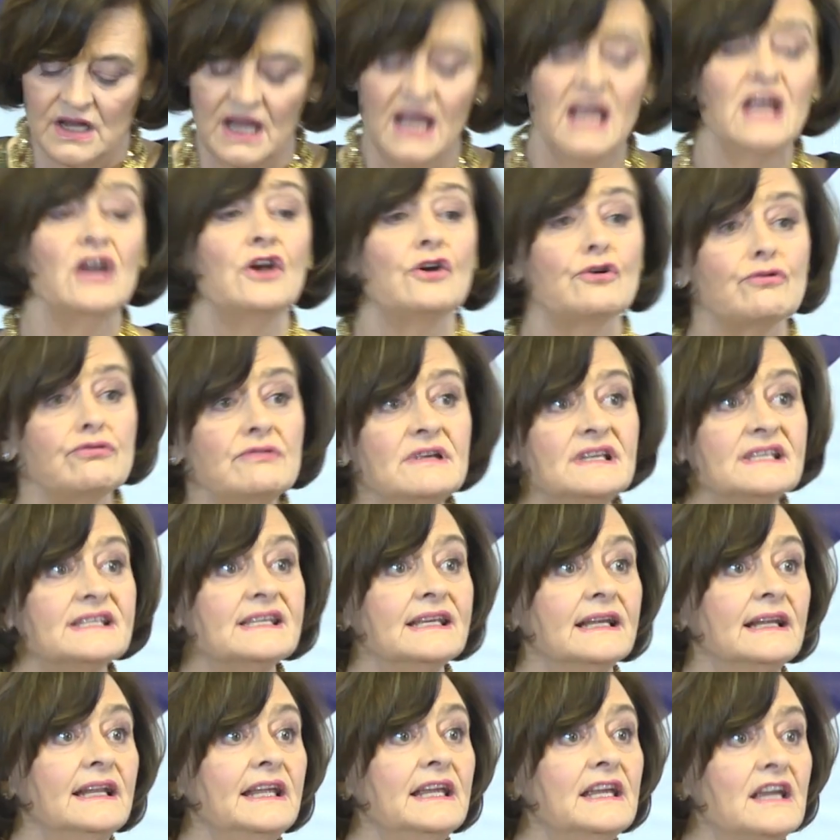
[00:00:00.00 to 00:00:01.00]

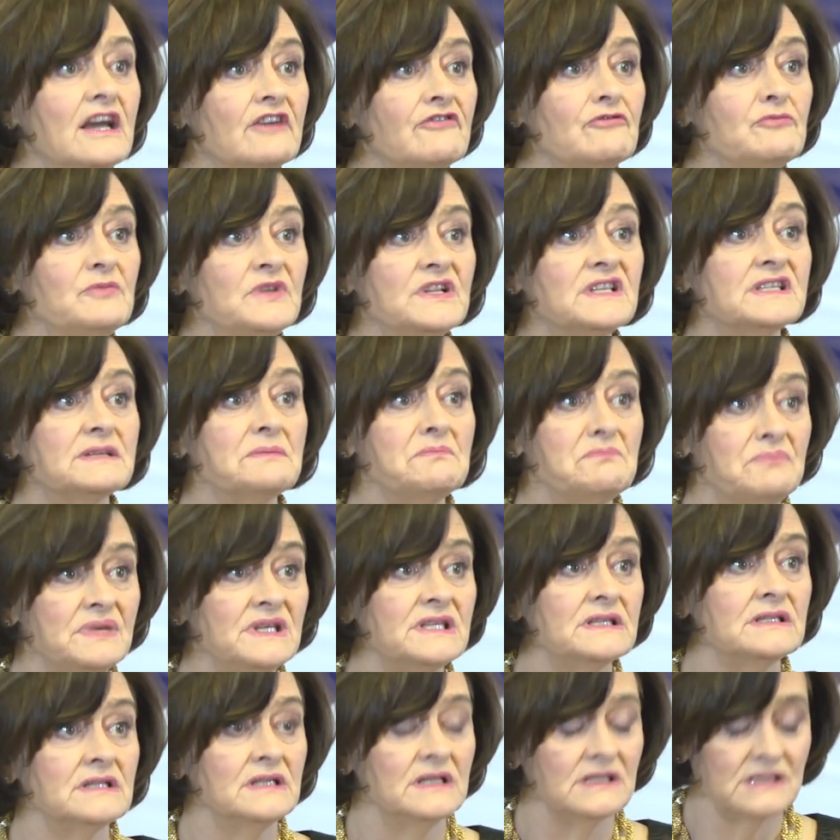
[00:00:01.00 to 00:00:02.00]
Increasingly, governments and
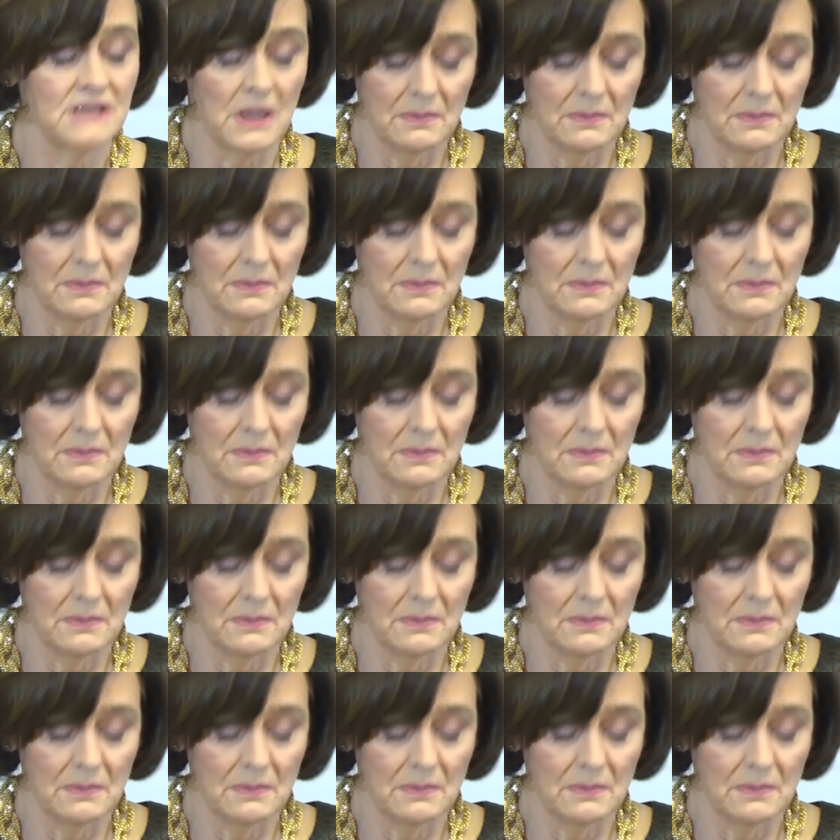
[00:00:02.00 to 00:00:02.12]
business